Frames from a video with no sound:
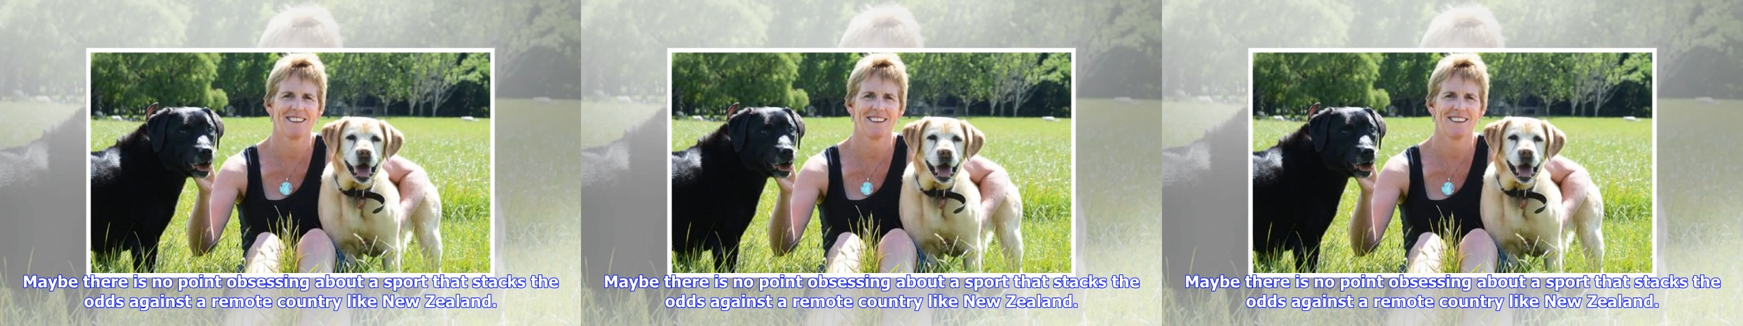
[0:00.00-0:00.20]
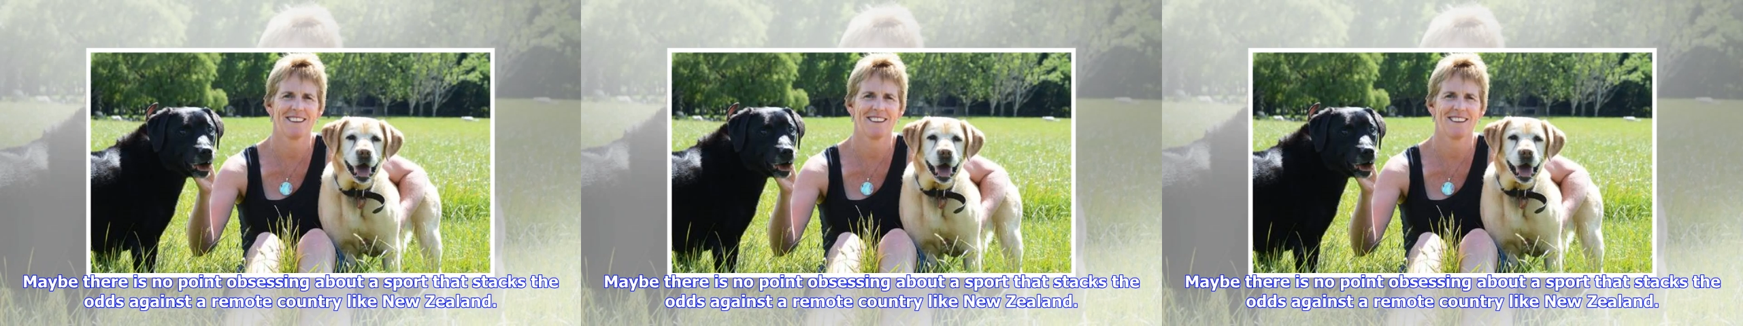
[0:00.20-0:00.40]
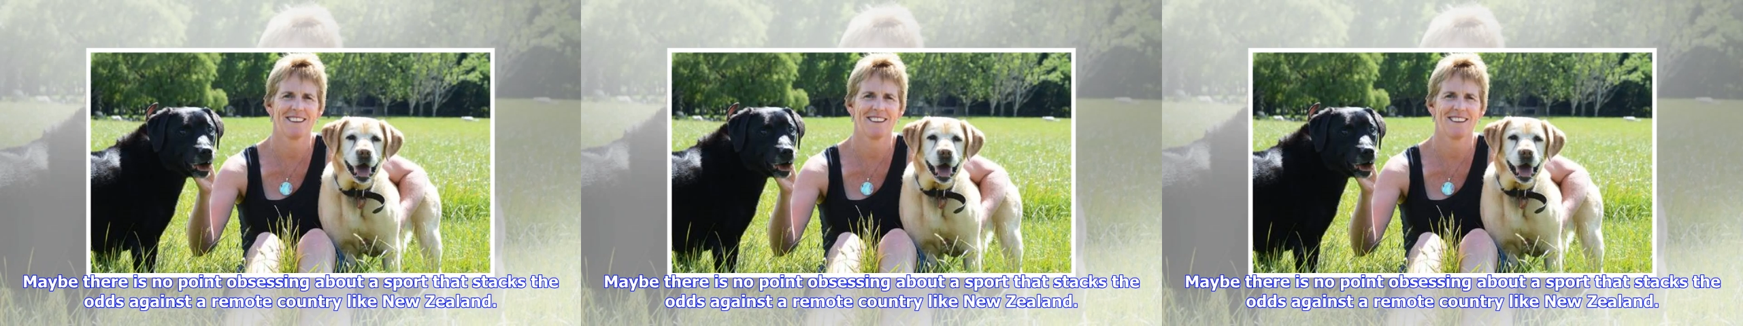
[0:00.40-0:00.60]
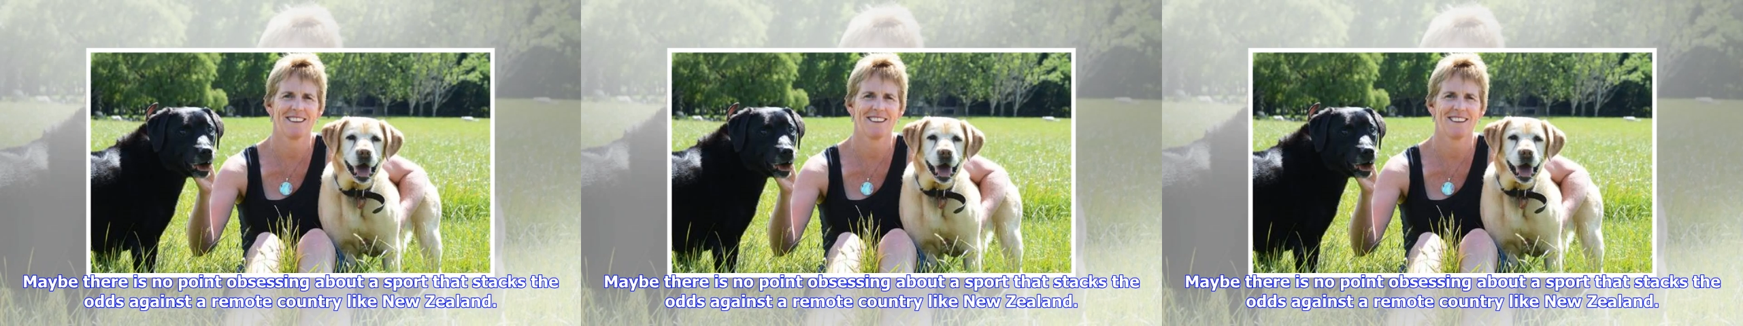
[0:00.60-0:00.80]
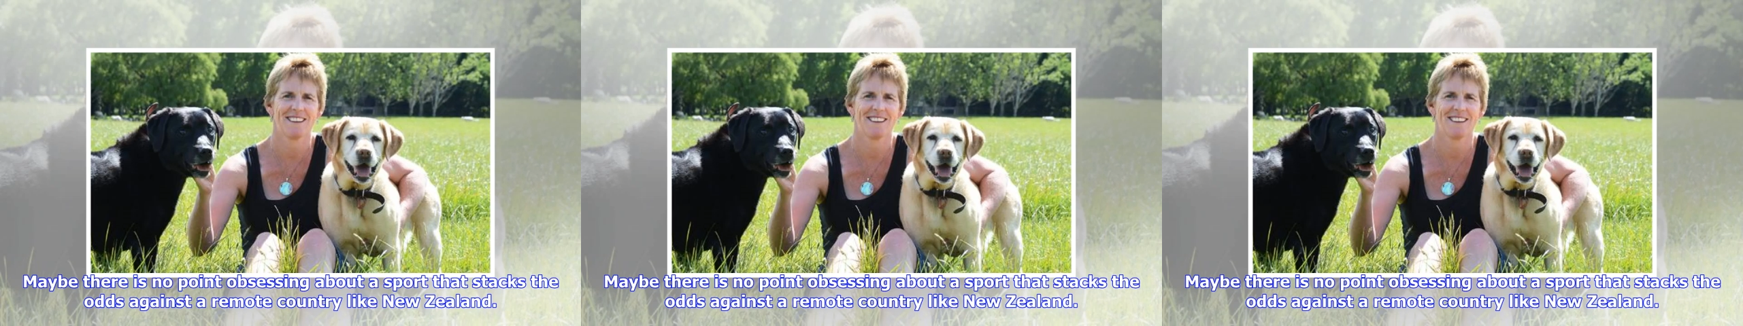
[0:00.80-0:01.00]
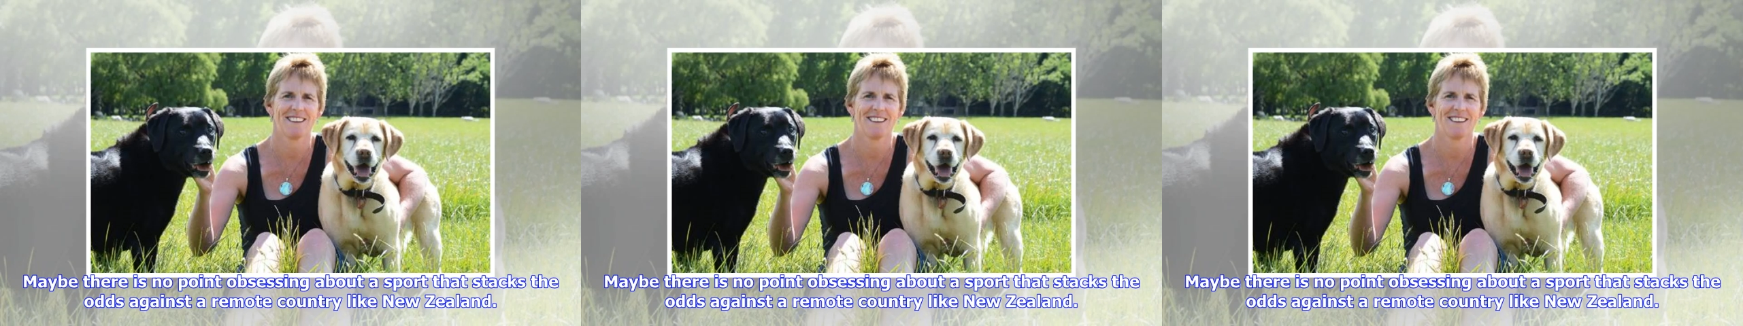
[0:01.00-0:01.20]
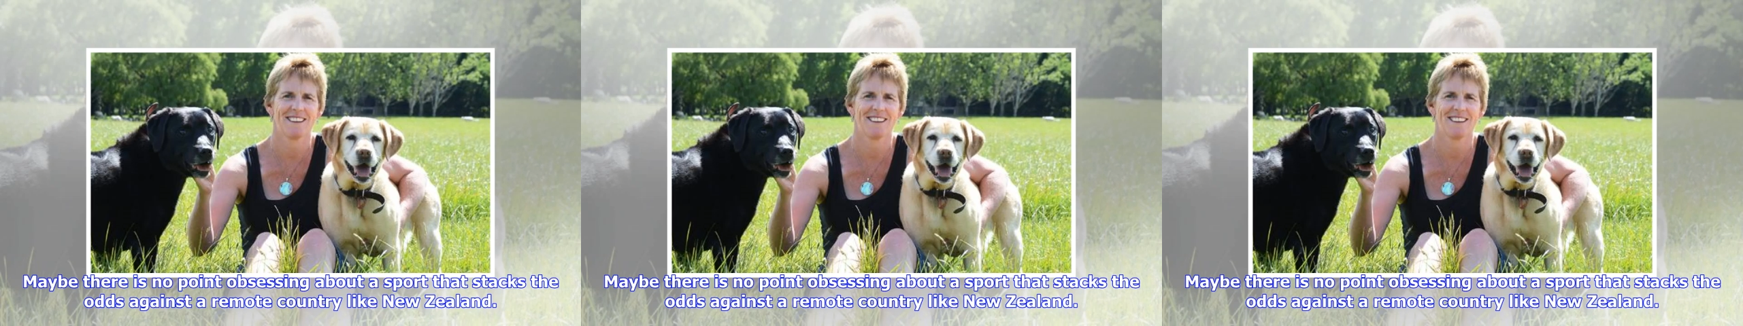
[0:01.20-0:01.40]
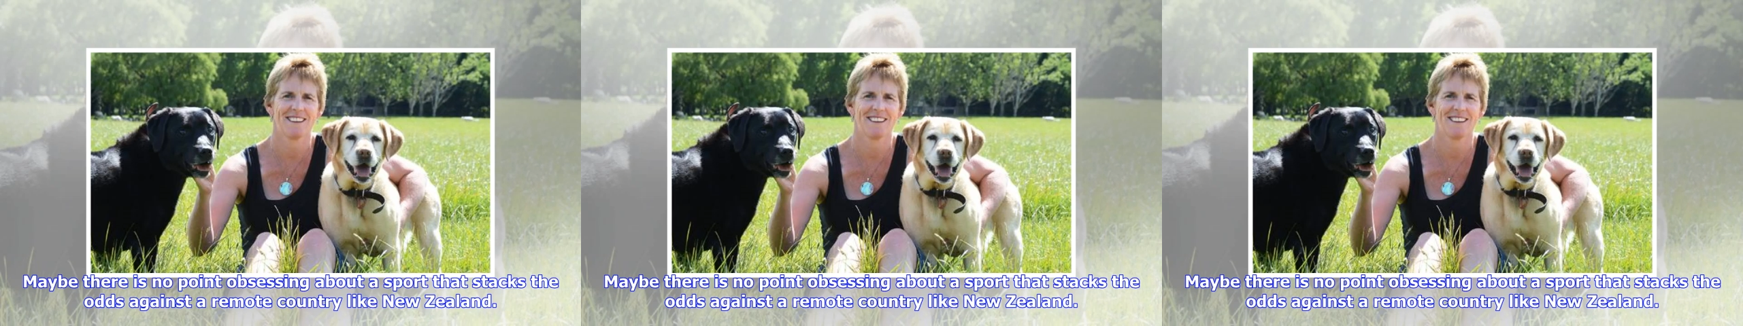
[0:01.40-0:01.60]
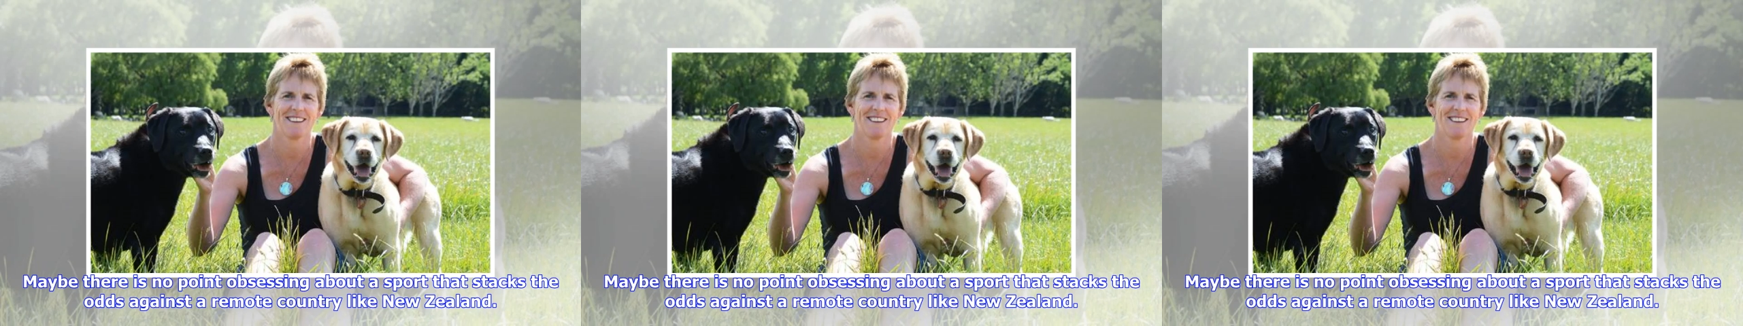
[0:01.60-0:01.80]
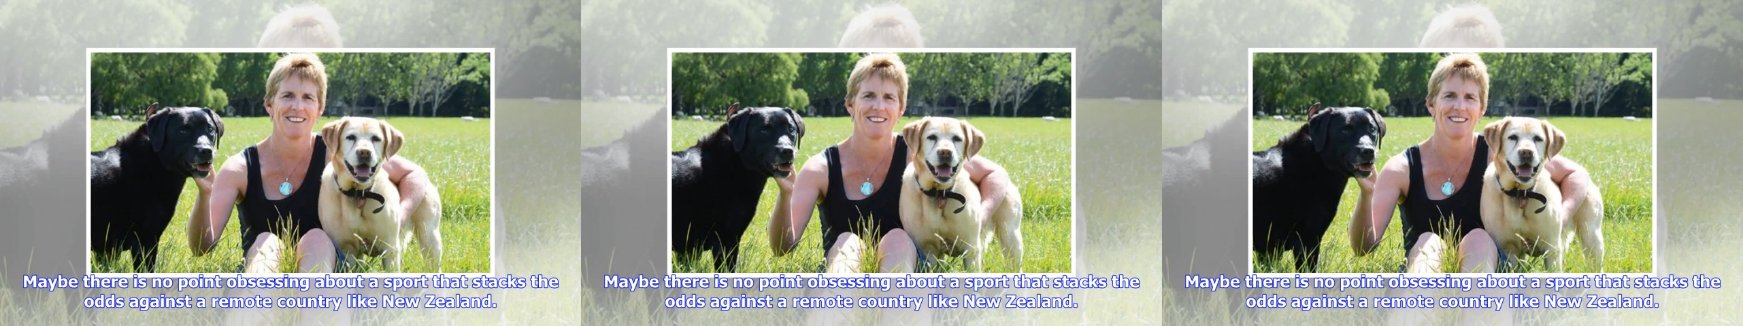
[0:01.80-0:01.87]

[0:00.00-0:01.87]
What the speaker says: Nobody speaks.